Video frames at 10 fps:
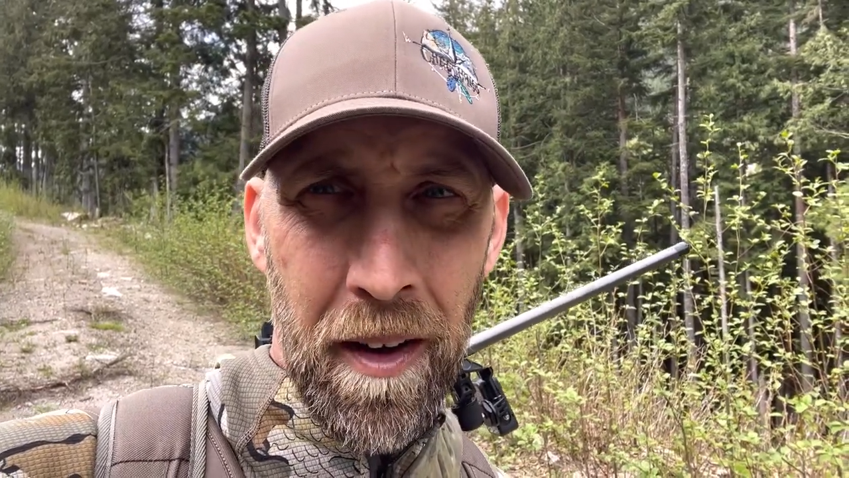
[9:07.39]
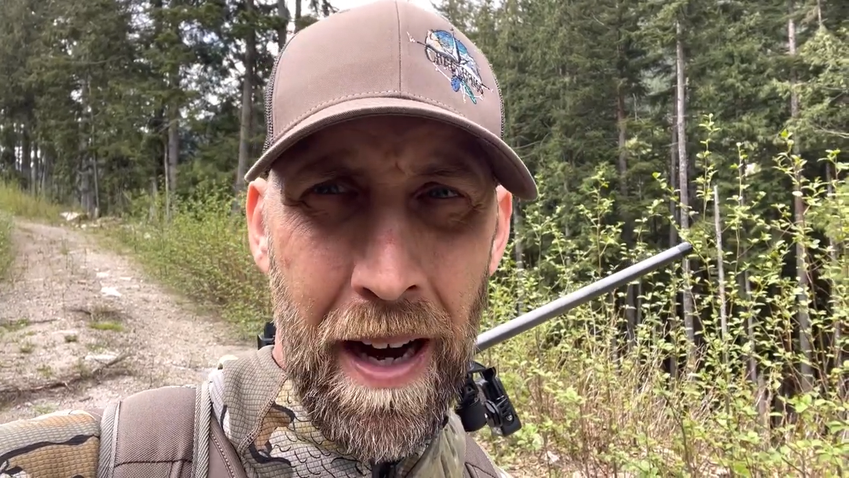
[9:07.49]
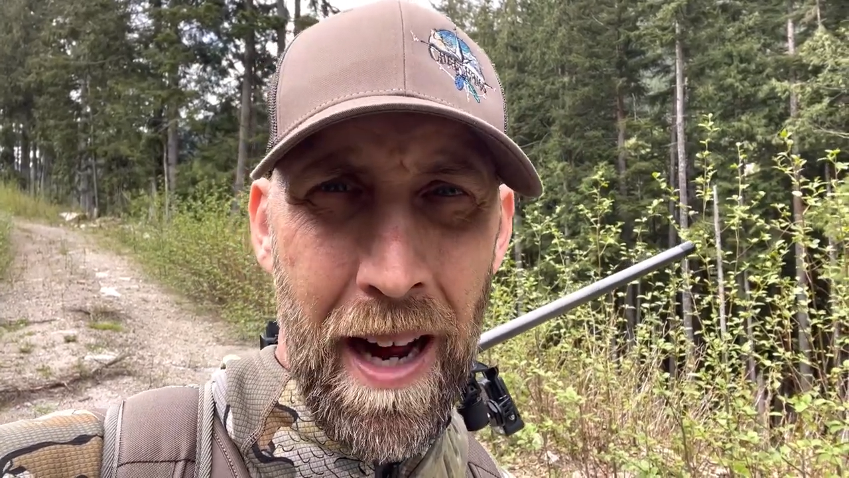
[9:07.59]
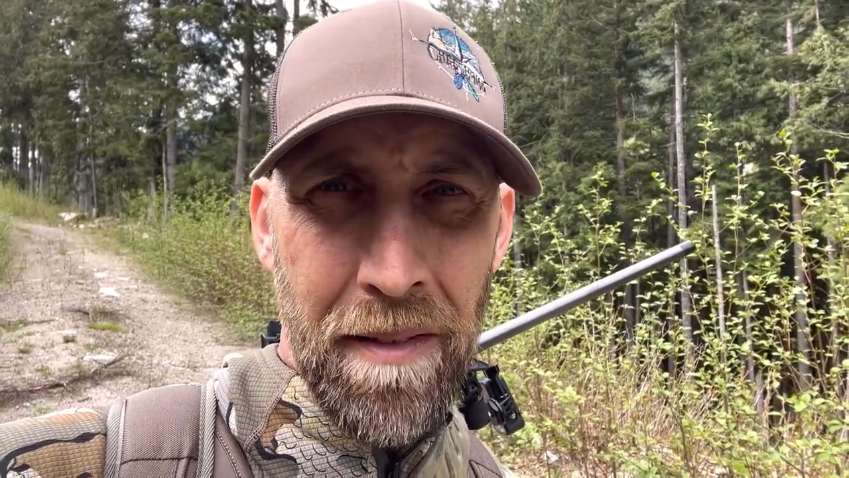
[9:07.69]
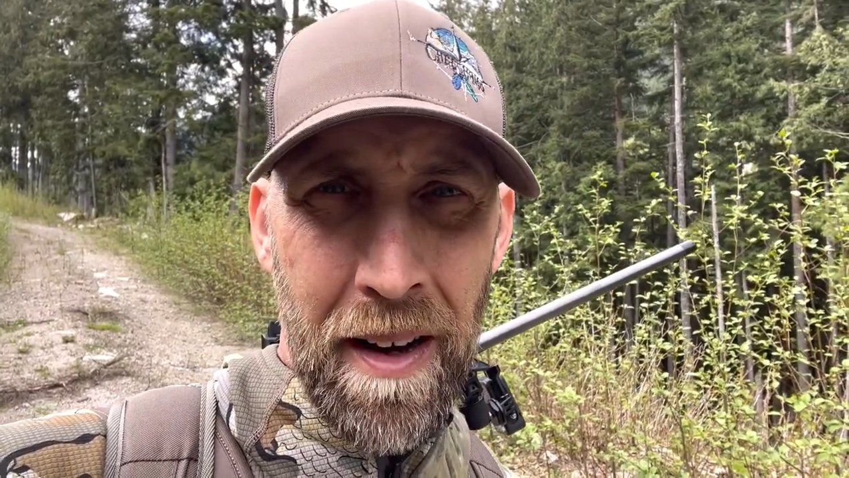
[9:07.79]
a
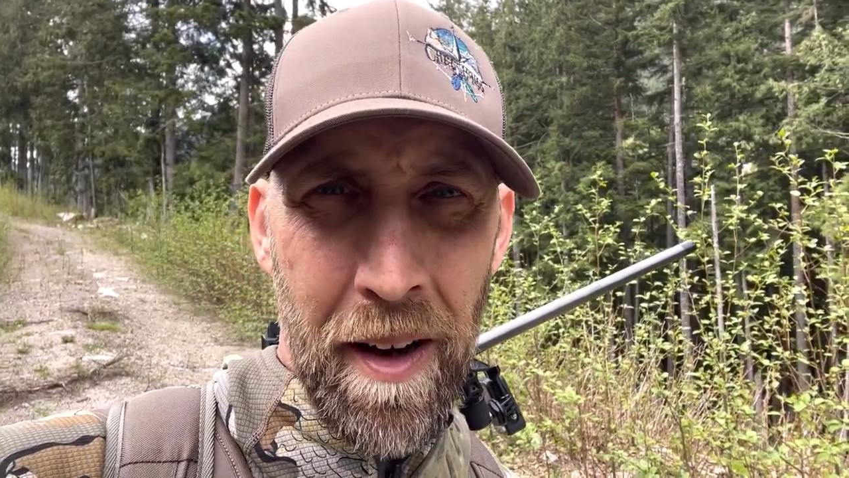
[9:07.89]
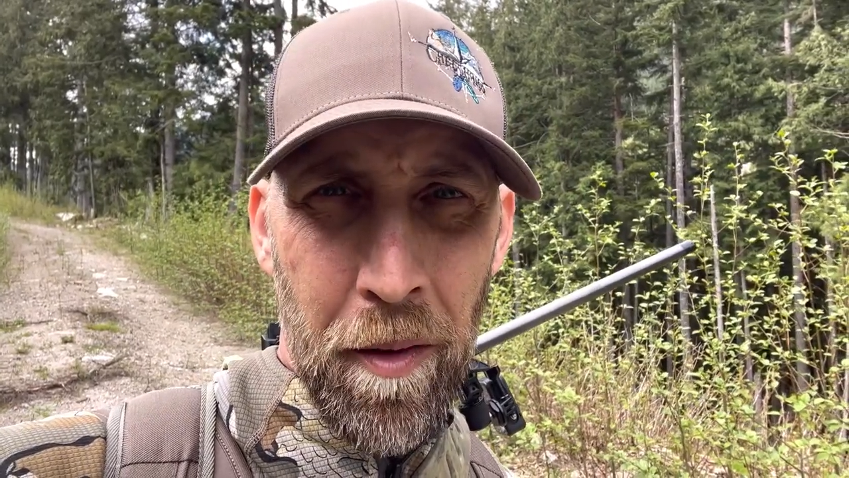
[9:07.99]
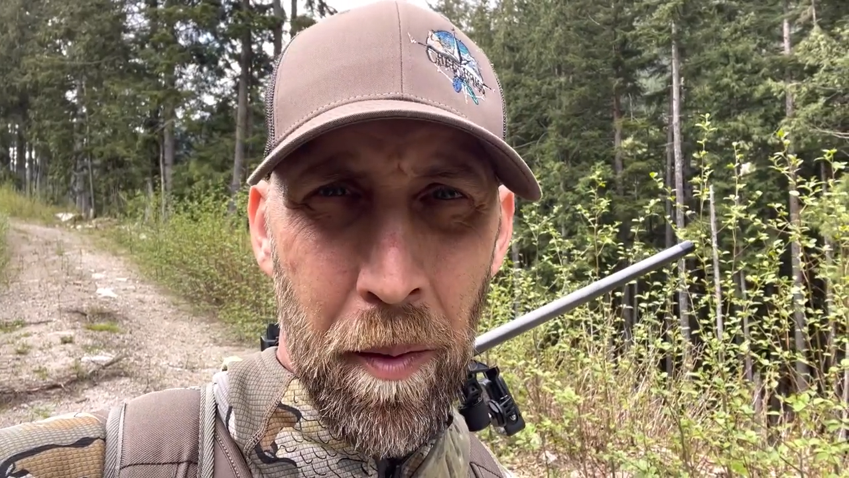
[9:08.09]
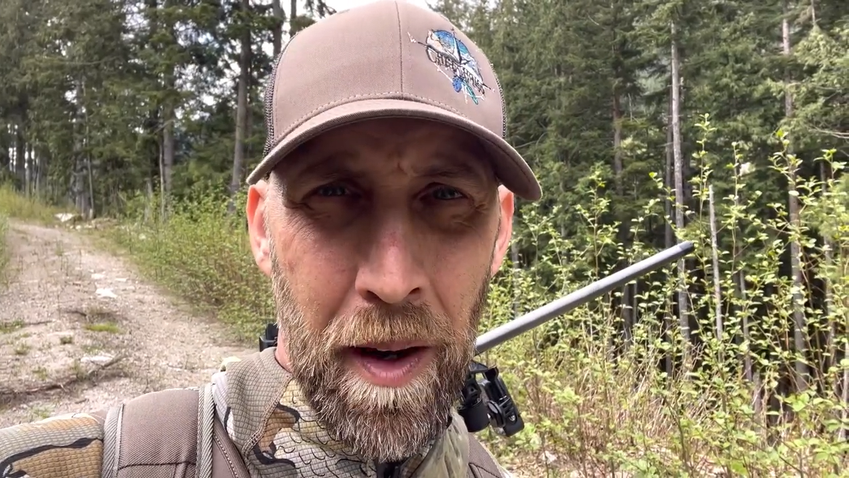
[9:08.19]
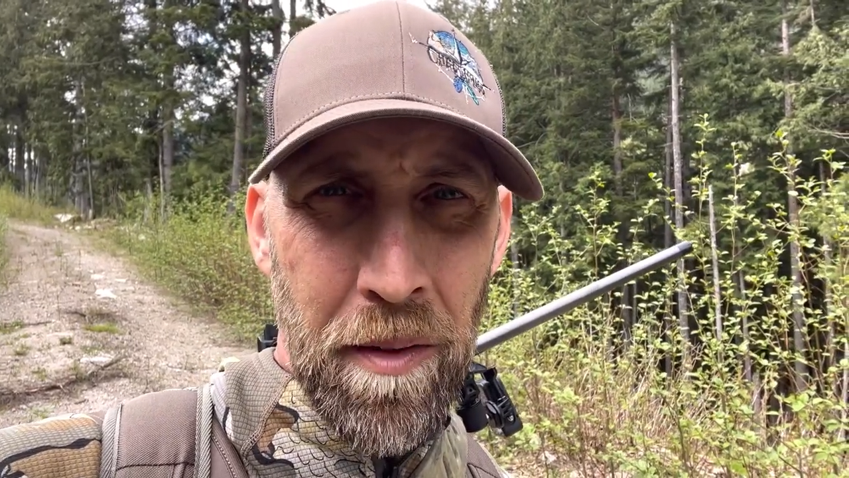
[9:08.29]
half an
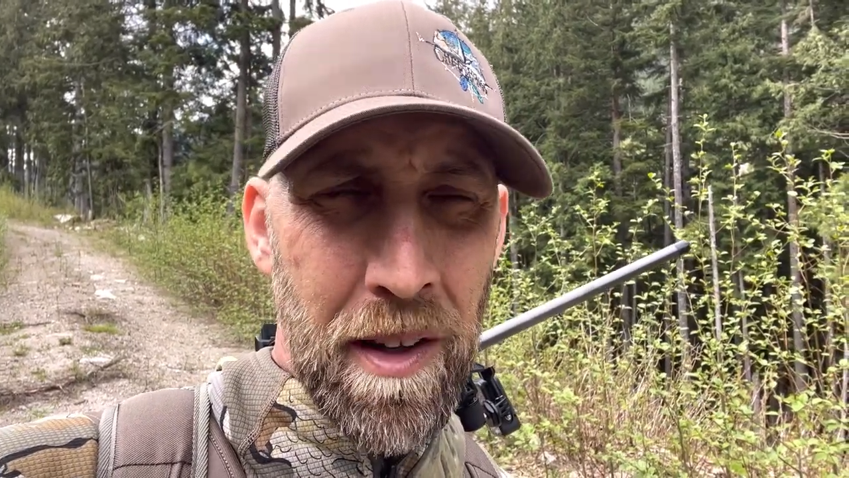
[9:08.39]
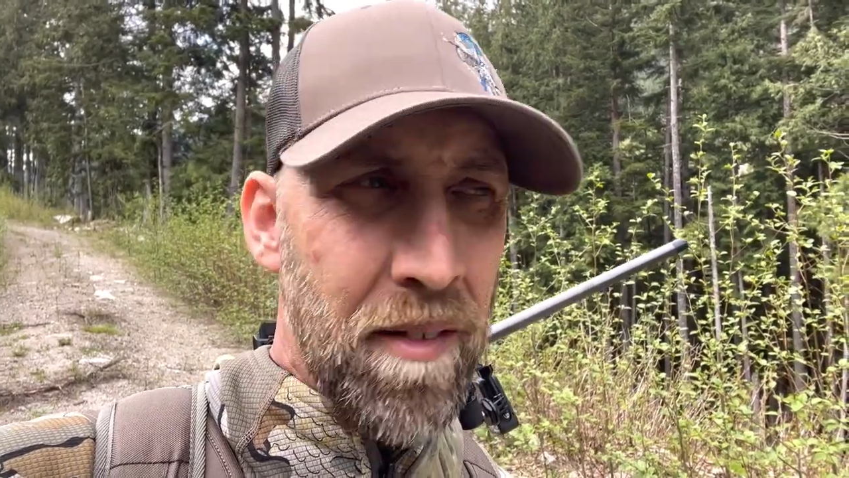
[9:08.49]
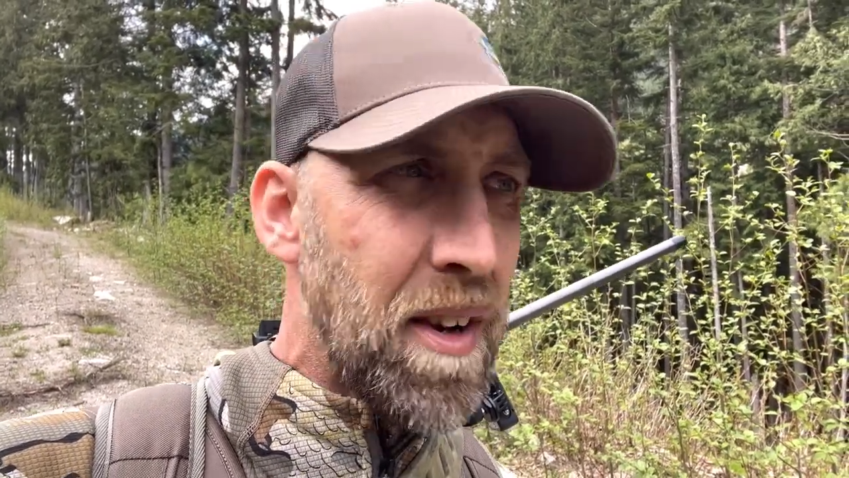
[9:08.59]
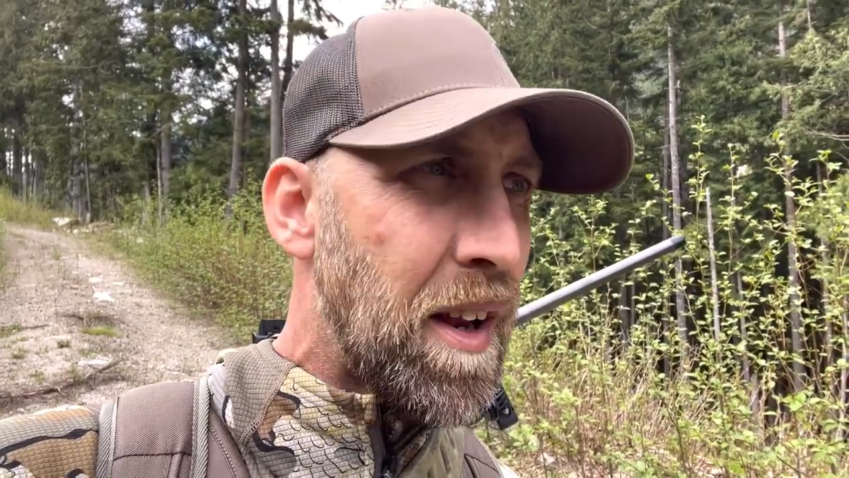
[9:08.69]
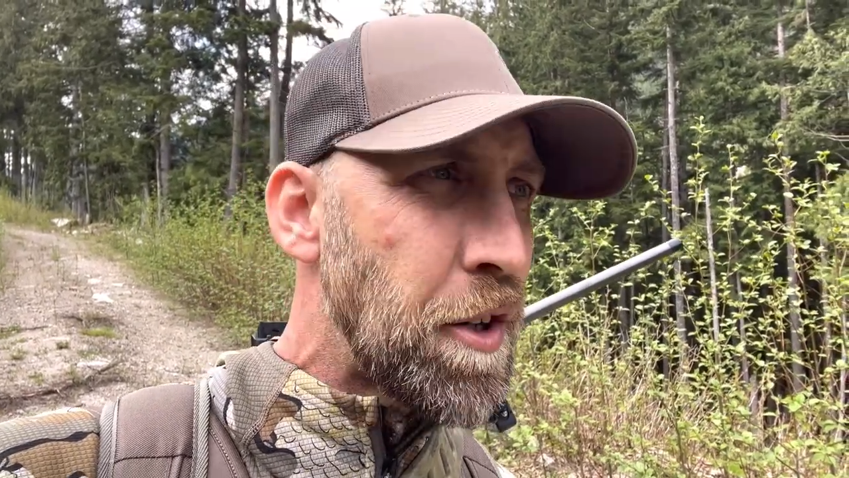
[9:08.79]
hour while I was
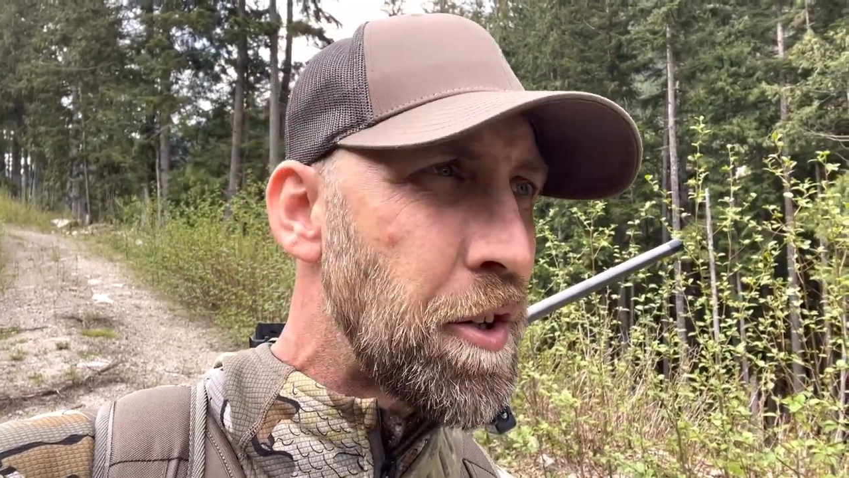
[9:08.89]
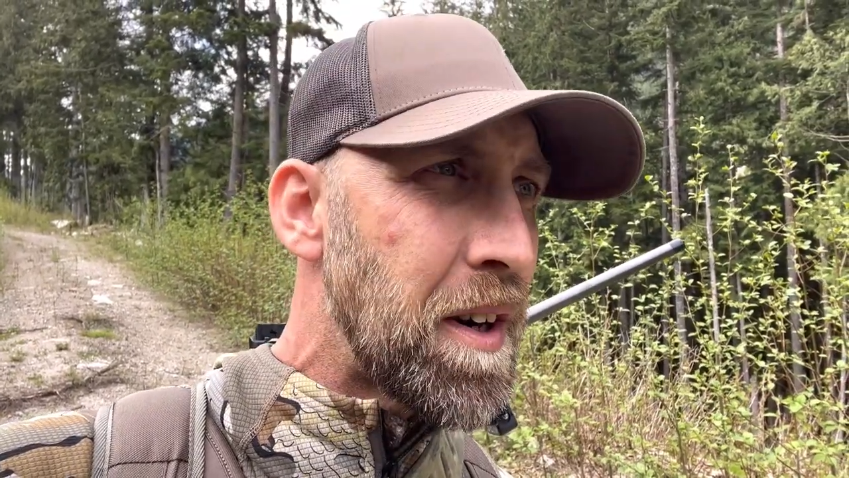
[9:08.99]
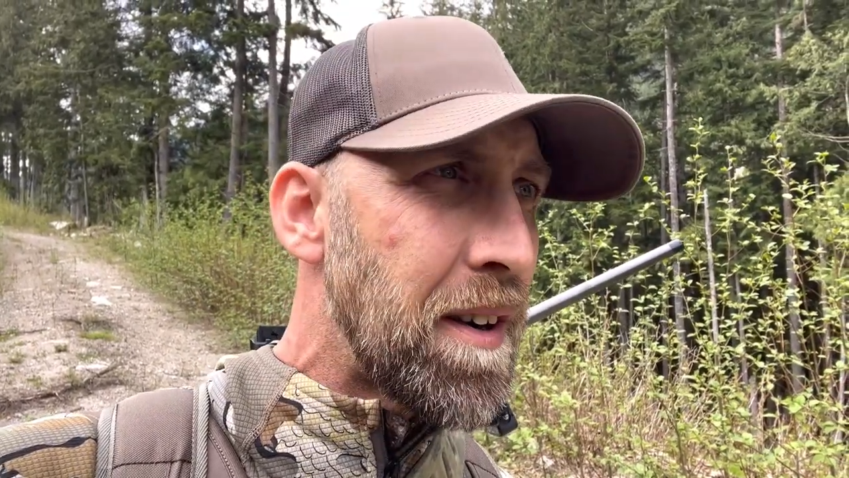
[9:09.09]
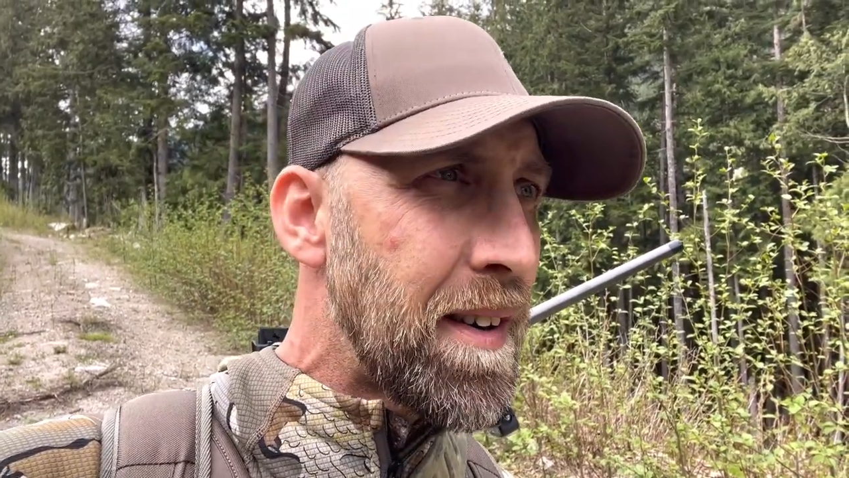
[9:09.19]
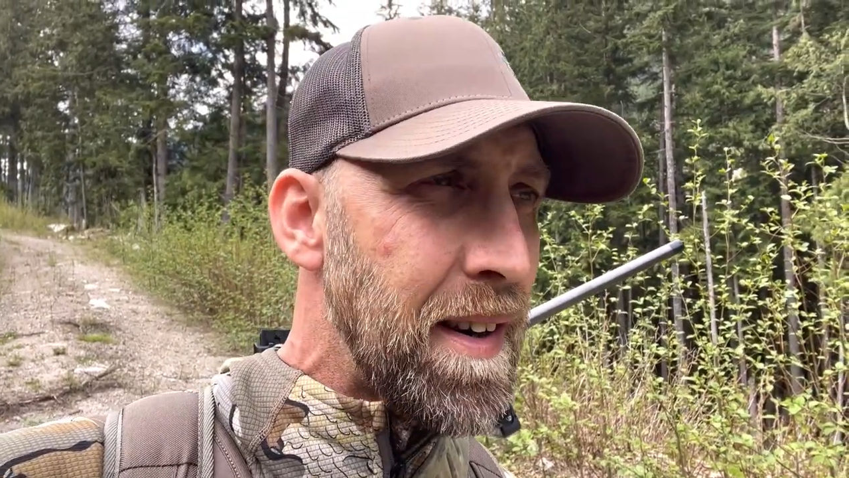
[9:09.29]
having lunch there.